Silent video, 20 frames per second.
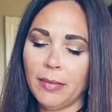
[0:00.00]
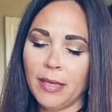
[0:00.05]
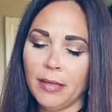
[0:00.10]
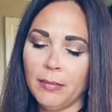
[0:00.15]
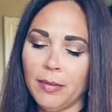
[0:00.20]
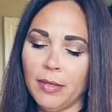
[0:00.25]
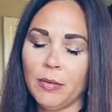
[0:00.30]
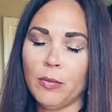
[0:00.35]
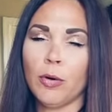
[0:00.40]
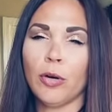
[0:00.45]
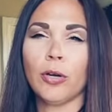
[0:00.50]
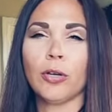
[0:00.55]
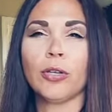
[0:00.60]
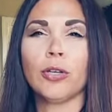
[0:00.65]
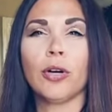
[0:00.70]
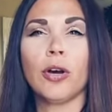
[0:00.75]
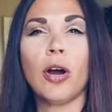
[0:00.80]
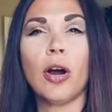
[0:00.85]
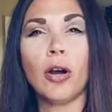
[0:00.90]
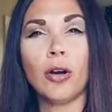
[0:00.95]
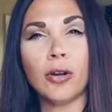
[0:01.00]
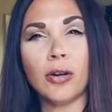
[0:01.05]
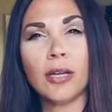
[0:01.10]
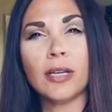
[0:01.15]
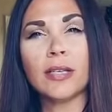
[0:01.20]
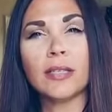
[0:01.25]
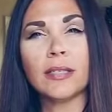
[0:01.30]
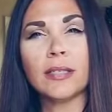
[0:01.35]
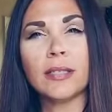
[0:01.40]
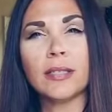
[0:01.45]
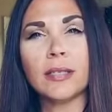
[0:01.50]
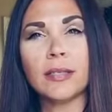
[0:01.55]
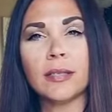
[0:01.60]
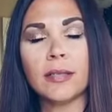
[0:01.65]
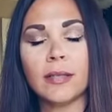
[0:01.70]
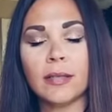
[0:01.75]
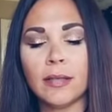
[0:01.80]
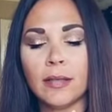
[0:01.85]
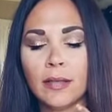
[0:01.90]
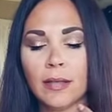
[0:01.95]
maybe where your heart is.
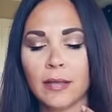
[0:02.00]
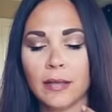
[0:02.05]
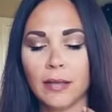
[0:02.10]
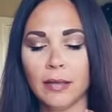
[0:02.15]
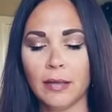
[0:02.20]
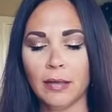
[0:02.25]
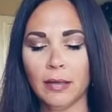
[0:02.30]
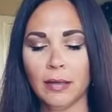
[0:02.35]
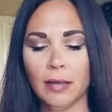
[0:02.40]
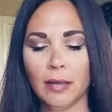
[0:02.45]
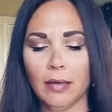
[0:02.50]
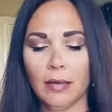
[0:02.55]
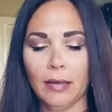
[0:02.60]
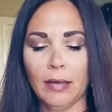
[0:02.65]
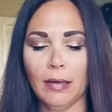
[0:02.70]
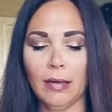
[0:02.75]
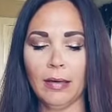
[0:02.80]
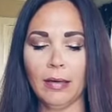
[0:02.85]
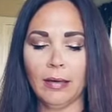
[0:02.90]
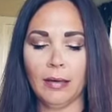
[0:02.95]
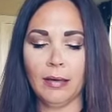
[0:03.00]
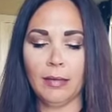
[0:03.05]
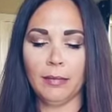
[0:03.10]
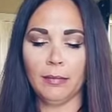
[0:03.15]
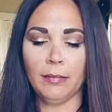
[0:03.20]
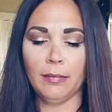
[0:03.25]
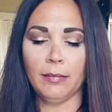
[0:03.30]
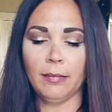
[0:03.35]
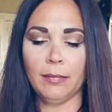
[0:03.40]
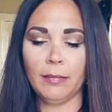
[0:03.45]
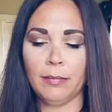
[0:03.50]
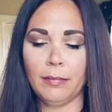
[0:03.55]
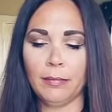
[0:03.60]
Um,